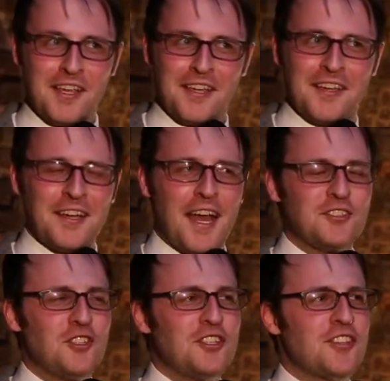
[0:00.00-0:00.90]
dick?"
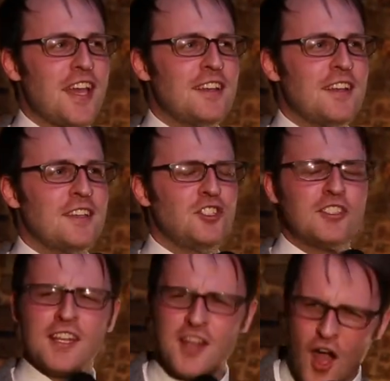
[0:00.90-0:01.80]
And she said, uh, "She
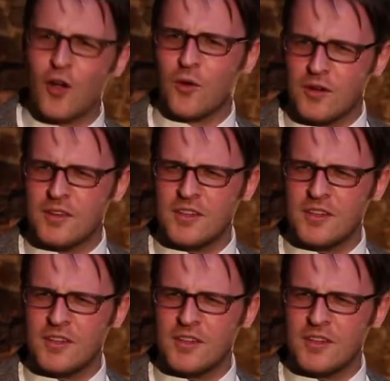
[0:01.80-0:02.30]
said no."